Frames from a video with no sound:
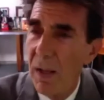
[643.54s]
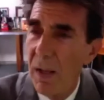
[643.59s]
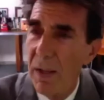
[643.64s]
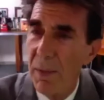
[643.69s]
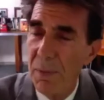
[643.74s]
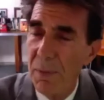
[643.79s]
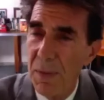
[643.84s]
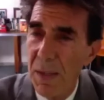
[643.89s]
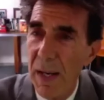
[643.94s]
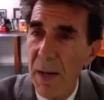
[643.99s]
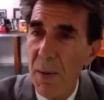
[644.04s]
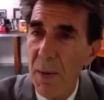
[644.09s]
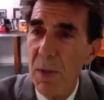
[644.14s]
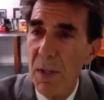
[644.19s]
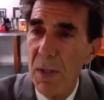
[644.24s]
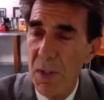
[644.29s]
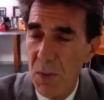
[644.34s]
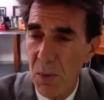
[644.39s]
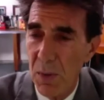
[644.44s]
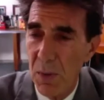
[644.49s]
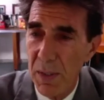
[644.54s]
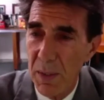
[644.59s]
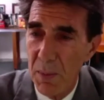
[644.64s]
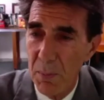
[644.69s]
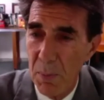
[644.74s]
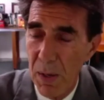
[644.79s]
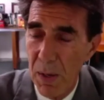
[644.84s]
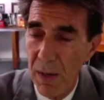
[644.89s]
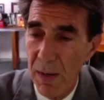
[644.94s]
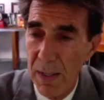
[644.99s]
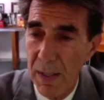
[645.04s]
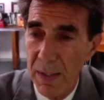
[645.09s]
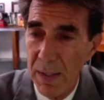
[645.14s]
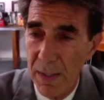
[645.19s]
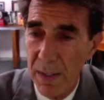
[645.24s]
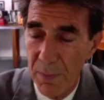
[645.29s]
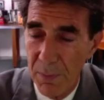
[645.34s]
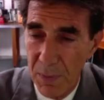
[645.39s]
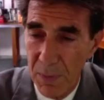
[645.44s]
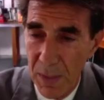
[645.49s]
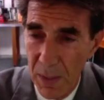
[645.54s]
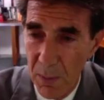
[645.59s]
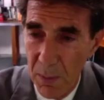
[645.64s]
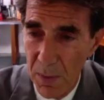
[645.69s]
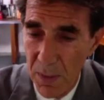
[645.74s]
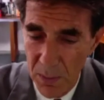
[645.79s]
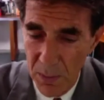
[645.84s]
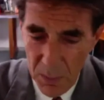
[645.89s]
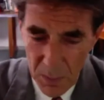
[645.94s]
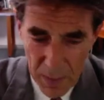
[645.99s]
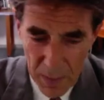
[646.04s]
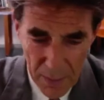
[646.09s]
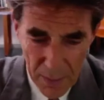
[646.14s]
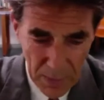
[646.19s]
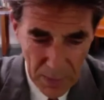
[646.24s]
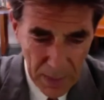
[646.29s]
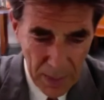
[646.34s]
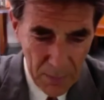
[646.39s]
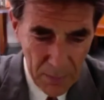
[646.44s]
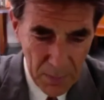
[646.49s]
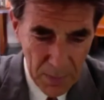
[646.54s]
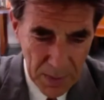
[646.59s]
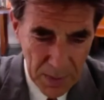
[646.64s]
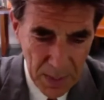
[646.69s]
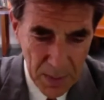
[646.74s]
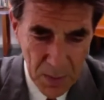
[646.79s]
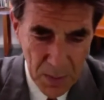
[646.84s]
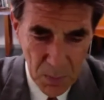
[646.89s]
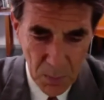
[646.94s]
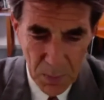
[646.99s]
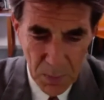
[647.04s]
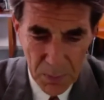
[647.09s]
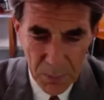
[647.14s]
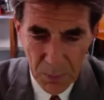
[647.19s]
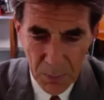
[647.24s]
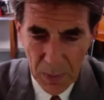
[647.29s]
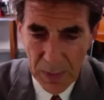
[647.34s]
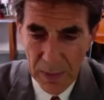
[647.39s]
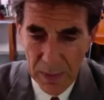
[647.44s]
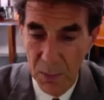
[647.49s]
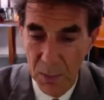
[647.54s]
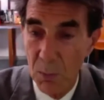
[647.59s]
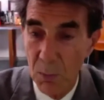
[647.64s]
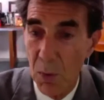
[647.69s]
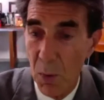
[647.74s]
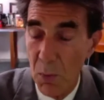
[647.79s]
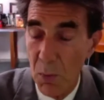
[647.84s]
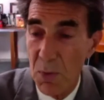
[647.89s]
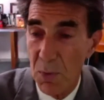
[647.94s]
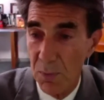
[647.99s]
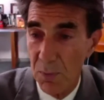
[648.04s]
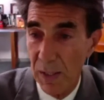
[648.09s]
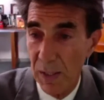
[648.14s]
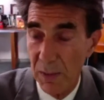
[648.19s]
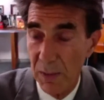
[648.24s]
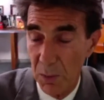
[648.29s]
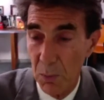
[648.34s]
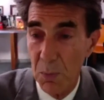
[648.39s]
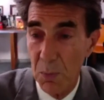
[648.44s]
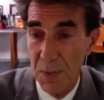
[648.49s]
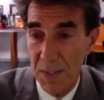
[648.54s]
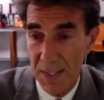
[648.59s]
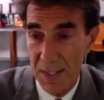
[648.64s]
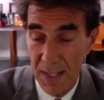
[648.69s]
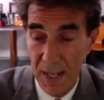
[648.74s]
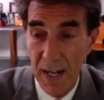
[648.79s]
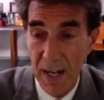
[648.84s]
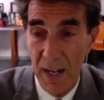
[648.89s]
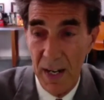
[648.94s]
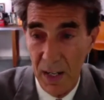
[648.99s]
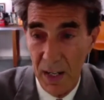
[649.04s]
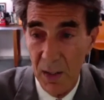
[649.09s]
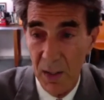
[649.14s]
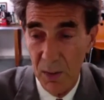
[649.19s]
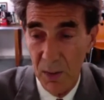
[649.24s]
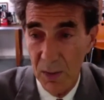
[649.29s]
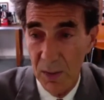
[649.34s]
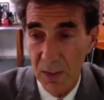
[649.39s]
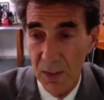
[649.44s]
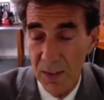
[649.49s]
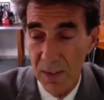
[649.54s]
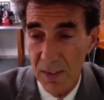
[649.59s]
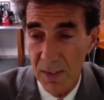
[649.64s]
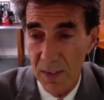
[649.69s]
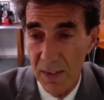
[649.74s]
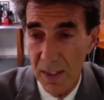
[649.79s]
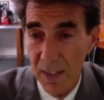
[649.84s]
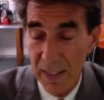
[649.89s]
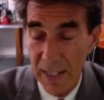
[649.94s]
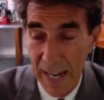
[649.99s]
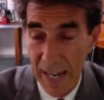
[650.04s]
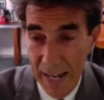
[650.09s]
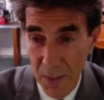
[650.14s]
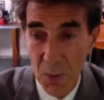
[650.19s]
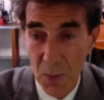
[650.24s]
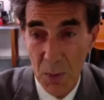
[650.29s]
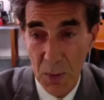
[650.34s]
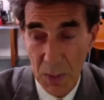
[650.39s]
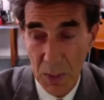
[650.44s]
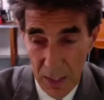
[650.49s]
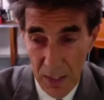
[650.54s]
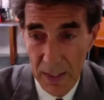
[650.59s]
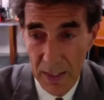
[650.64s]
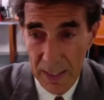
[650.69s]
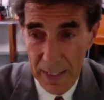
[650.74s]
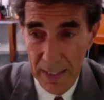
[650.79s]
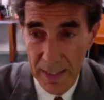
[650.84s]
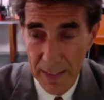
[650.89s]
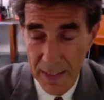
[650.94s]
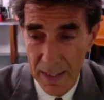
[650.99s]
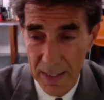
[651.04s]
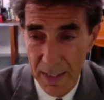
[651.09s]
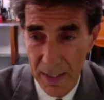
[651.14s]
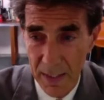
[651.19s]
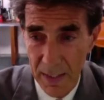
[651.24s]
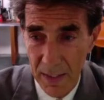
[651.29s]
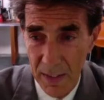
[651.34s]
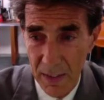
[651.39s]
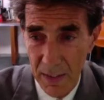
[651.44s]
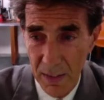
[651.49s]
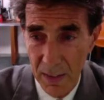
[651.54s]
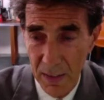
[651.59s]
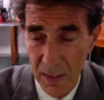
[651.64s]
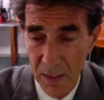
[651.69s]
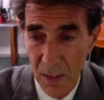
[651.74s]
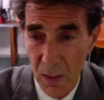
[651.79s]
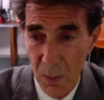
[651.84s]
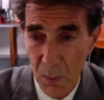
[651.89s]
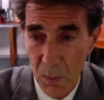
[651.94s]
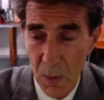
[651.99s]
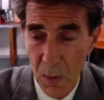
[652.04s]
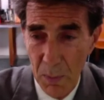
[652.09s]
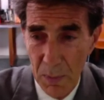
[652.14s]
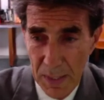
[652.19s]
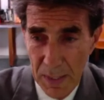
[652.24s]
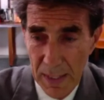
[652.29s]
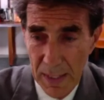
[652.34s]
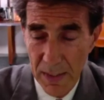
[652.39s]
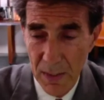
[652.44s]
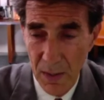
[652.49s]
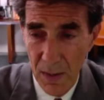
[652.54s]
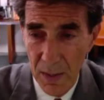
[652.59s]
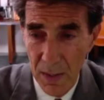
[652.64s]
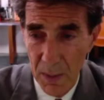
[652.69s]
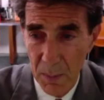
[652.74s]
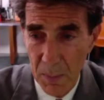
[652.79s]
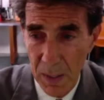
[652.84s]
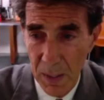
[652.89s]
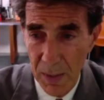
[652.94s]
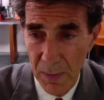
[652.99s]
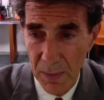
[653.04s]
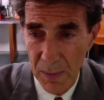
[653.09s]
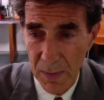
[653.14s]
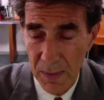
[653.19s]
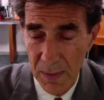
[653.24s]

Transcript: if they were to join the party and if they were to have a conversation with Franklin Roosevelt, who was there, and Andrew Carnegie's there, what would they talk about?